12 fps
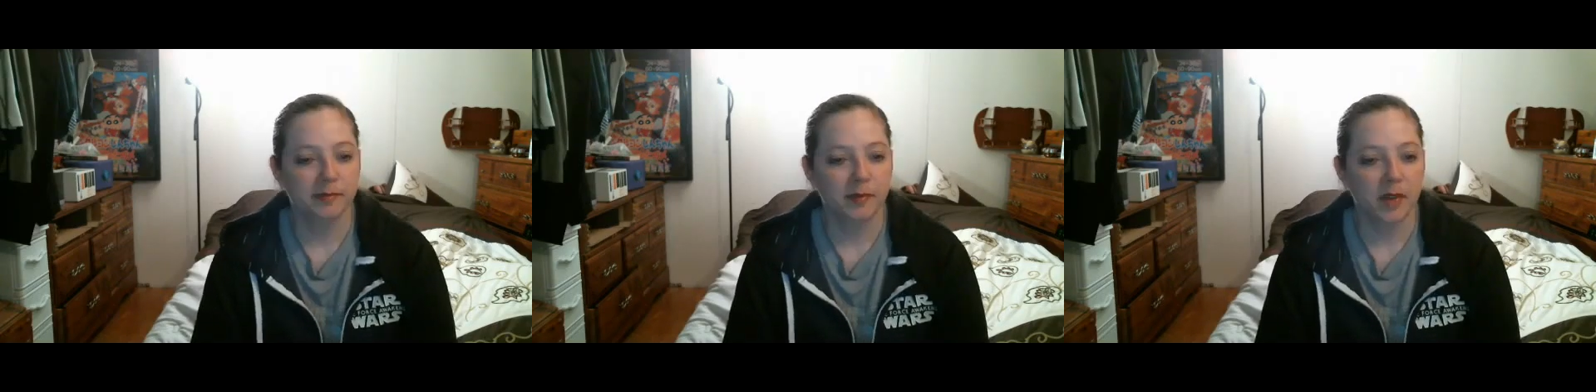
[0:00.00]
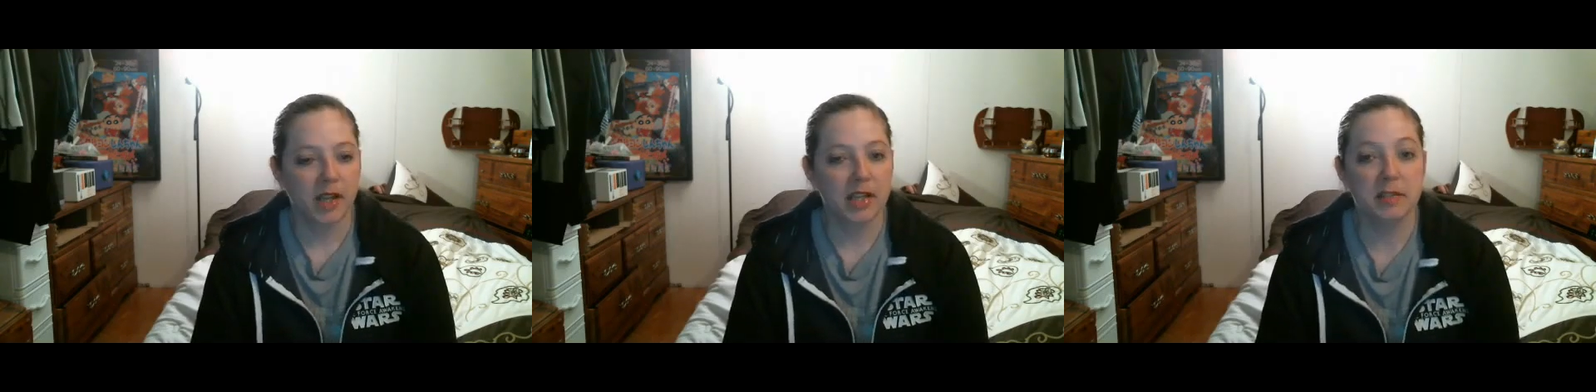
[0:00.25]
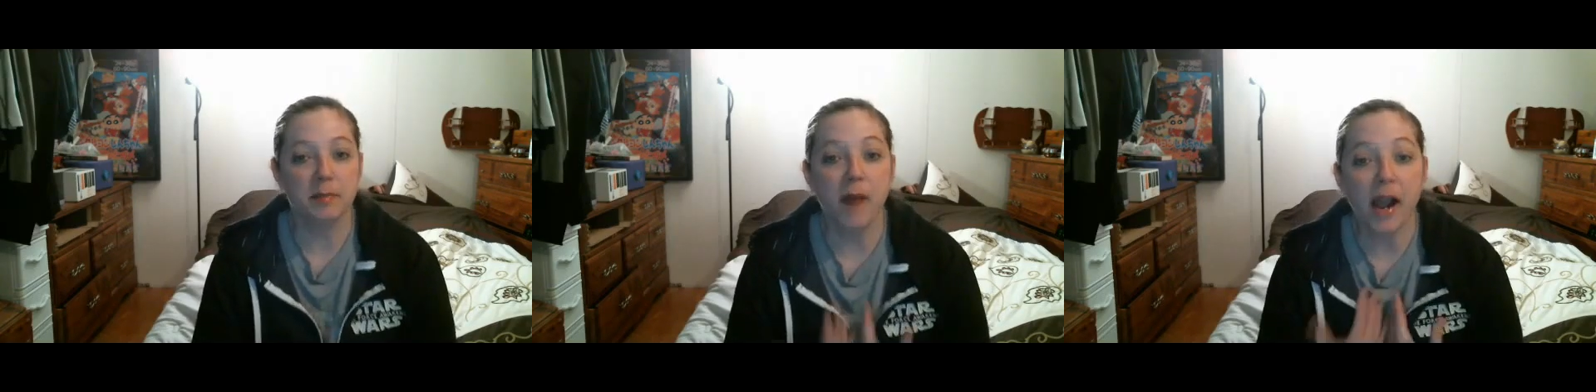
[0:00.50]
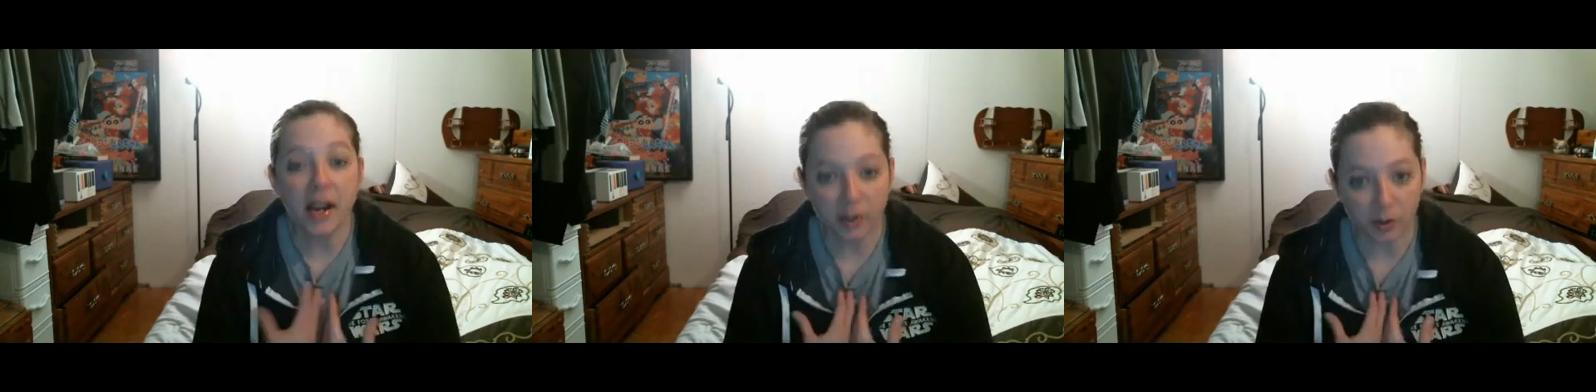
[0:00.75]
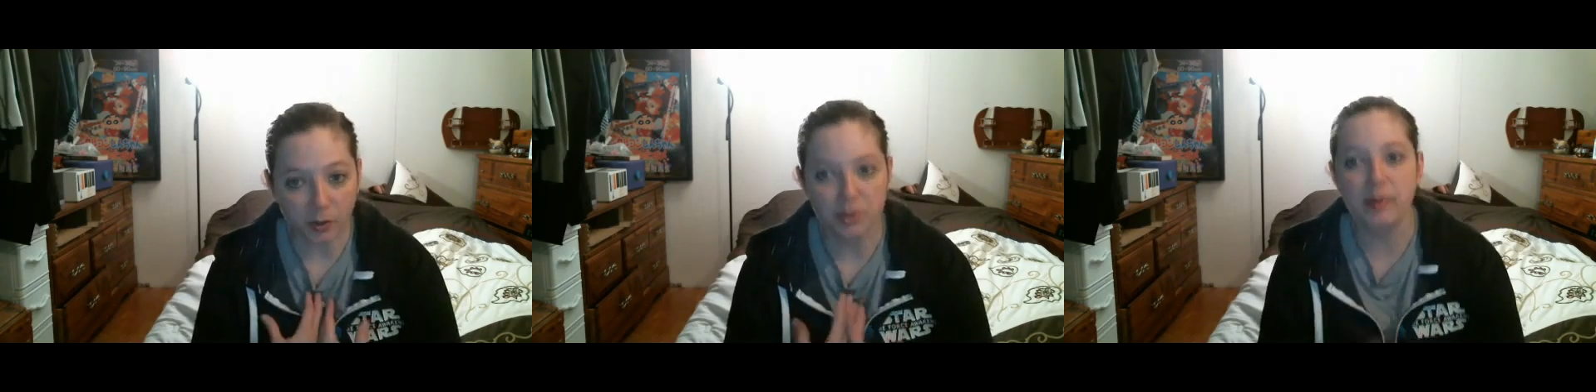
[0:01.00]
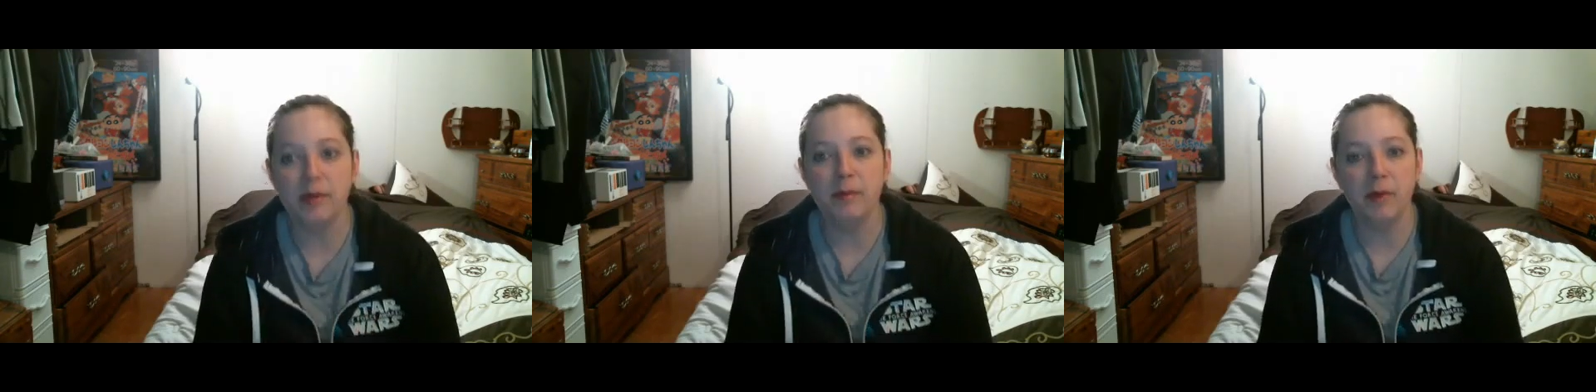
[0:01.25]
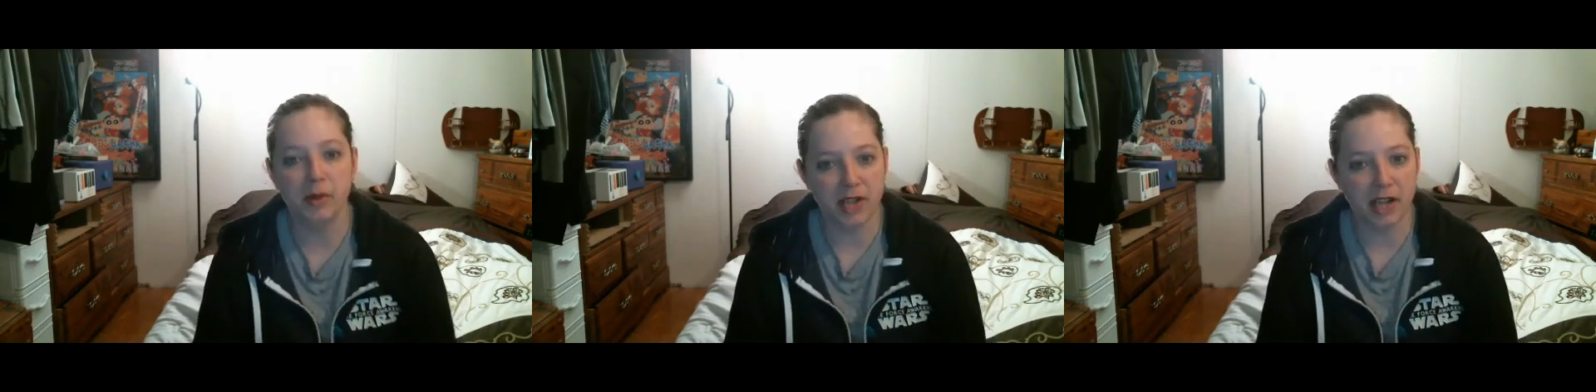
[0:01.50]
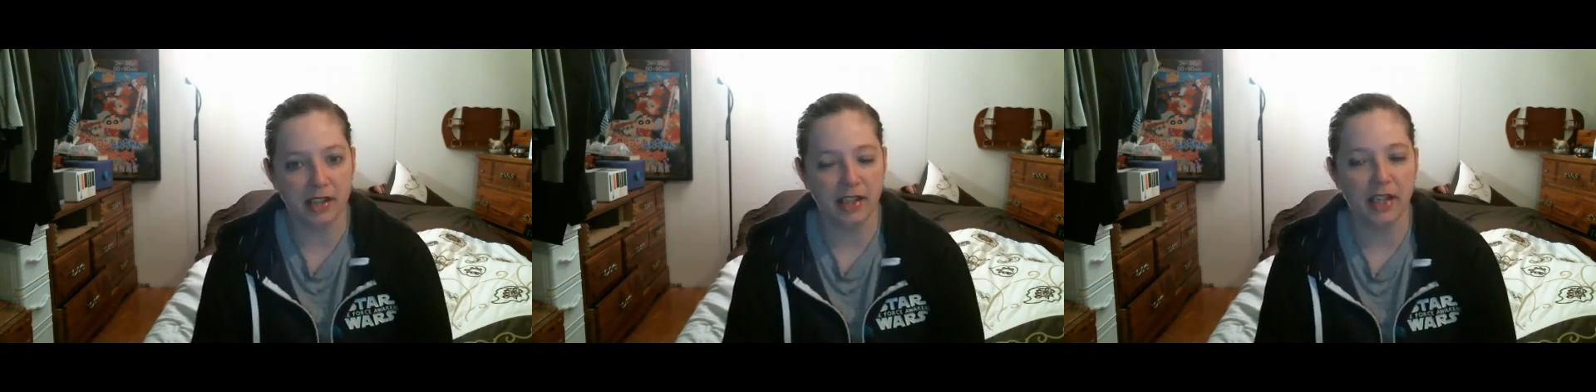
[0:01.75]
It is my goal to be
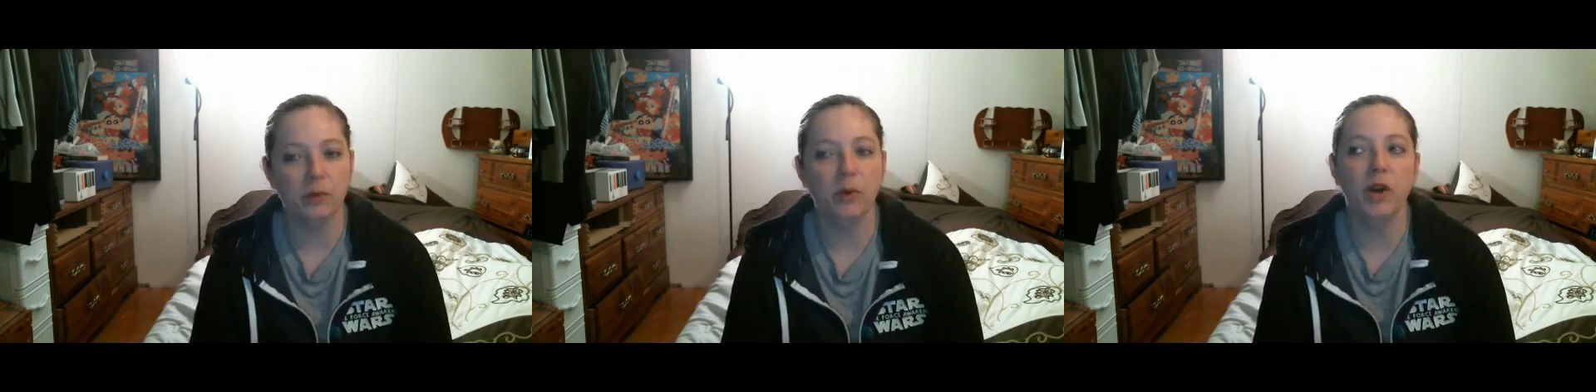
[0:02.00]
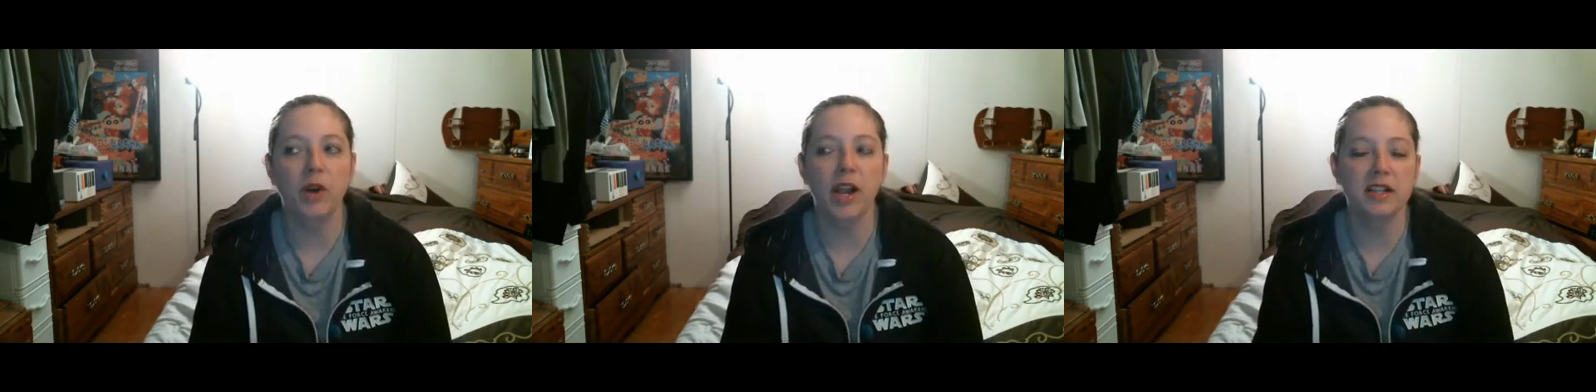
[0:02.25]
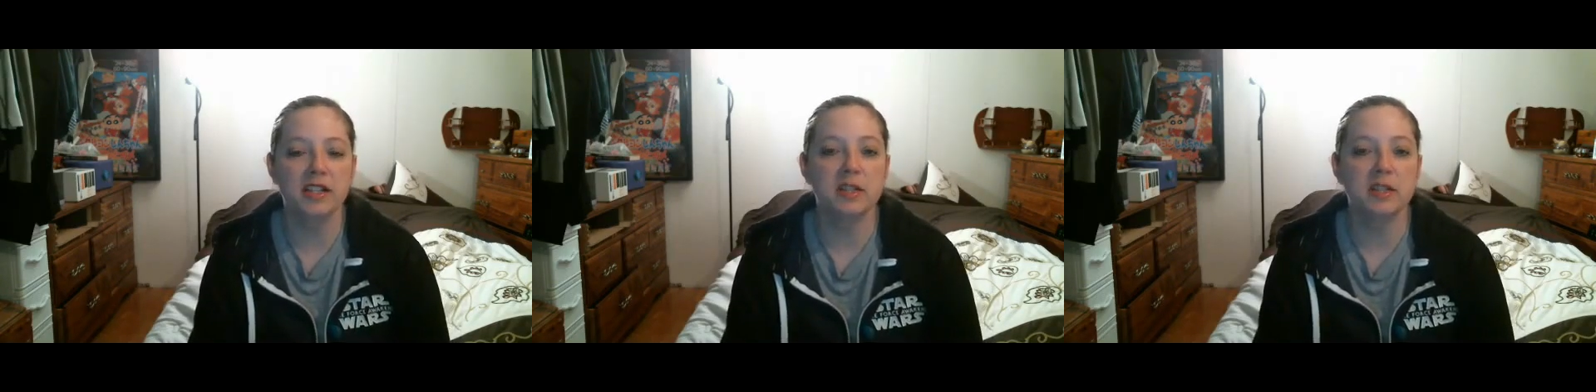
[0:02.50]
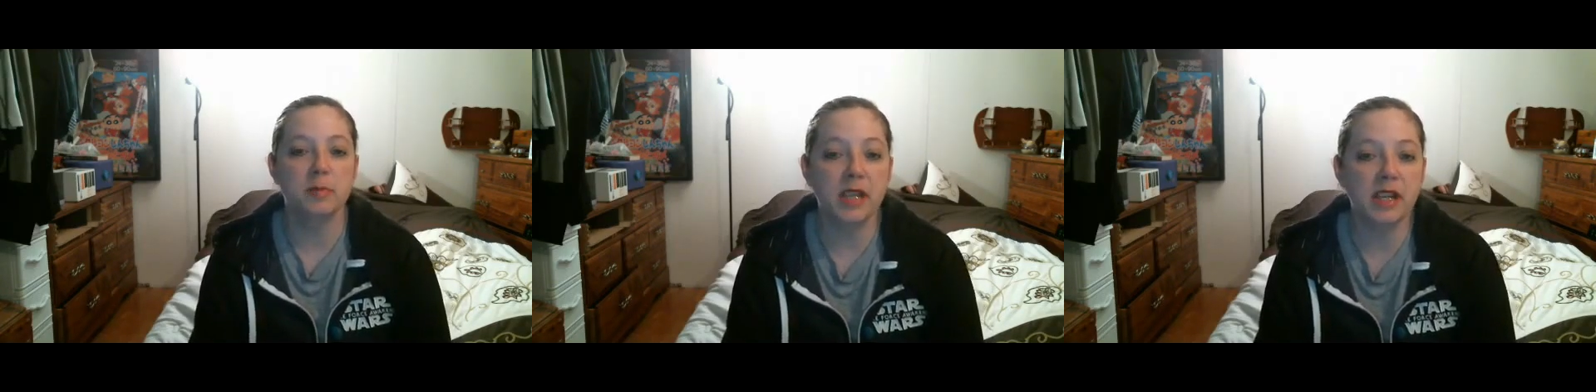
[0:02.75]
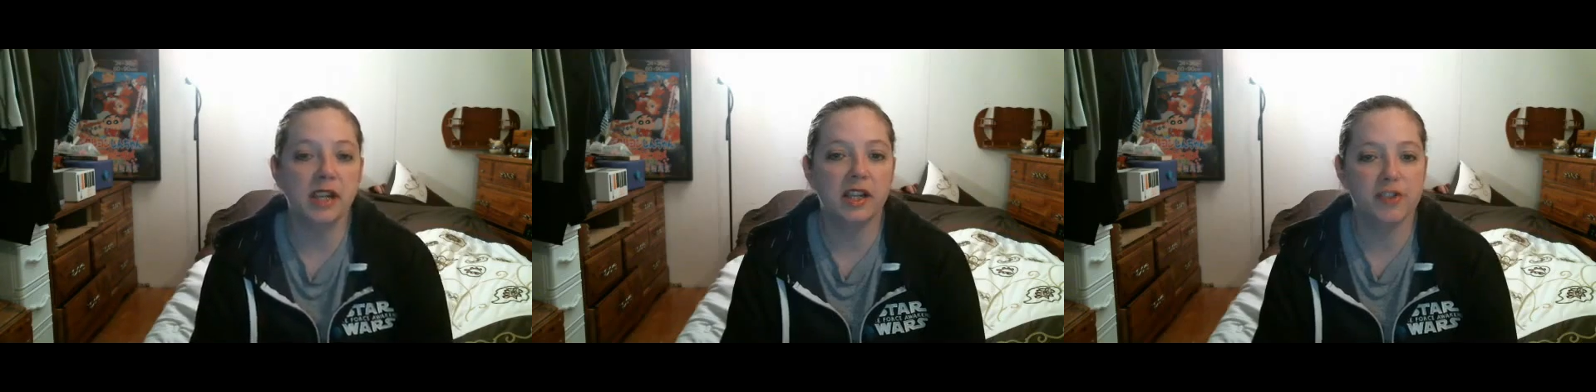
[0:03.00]
multilingual and to speak